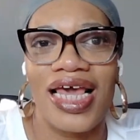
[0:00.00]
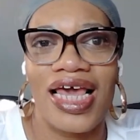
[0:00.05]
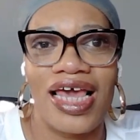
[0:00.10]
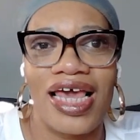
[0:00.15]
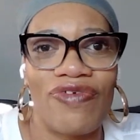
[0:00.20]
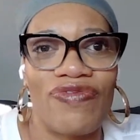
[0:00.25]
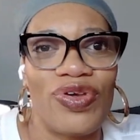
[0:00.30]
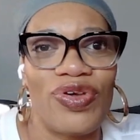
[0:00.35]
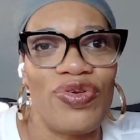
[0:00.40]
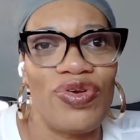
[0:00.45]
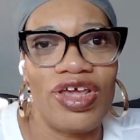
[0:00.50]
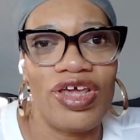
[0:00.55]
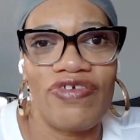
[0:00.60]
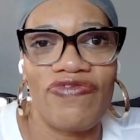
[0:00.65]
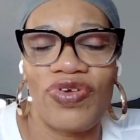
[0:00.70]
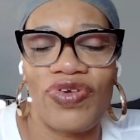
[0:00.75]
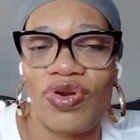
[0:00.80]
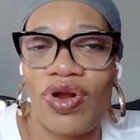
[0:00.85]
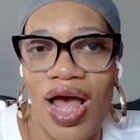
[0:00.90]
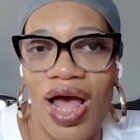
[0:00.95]
If you need a
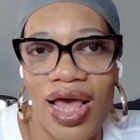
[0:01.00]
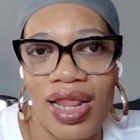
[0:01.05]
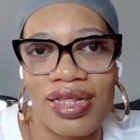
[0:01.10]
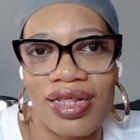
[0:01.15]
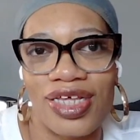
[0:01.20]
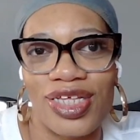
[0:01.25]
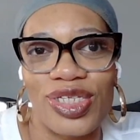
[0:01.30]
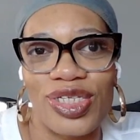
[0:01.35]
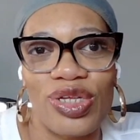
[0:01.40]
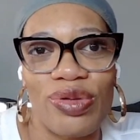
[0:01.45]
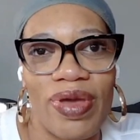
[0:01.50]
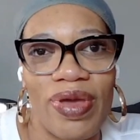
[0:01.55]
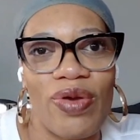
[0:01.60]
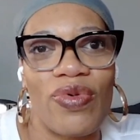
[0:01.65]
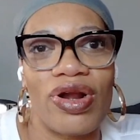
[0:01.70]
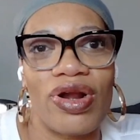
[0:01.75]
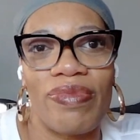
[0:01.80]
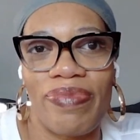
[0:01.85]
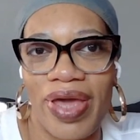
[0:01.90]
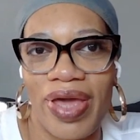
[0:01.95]
few dollars, you may
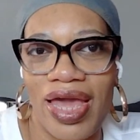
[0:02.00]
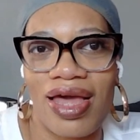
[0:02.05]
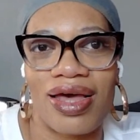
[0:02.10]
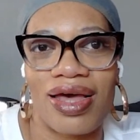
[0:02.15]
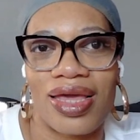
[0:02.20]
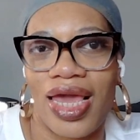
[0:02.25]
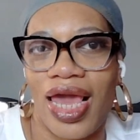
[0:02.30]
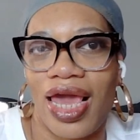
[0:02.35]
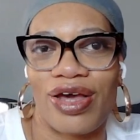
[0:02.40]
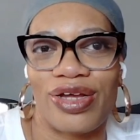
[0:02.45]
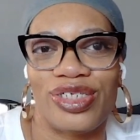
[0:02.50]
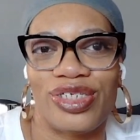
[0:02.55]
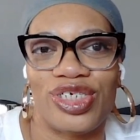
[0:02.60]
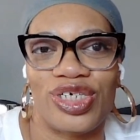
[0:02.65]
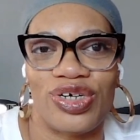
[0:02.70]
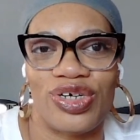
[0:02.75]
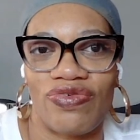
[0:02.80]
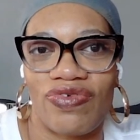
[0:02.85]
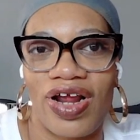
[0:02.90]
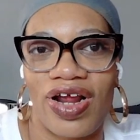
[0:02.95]
want to bake a cake or
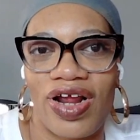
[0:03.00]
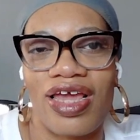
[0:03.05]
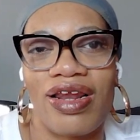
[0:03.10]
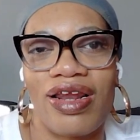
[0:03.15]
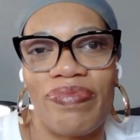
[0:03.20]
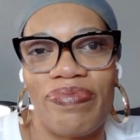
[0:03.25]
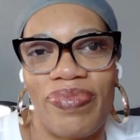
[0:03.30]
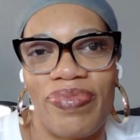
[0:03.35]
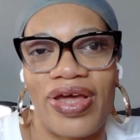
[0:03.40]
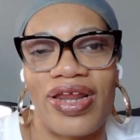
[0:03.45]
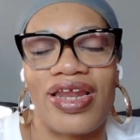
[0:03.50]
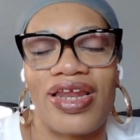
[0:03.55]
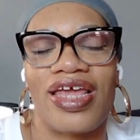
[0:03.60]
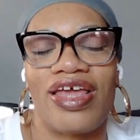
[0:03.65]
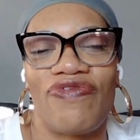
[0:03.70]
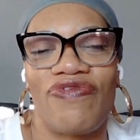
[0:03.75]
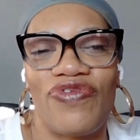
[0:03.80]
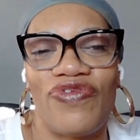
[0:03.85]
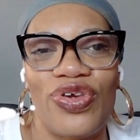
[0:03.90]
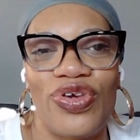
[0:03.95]
two, right? But
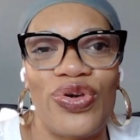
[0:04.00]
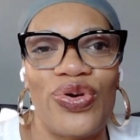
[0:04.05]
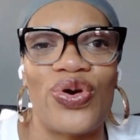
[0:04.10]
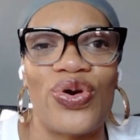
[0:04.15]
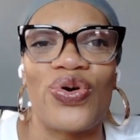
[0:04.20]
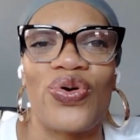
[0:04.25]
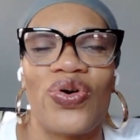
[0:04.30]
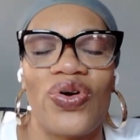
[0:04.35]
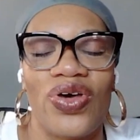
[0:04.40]
if you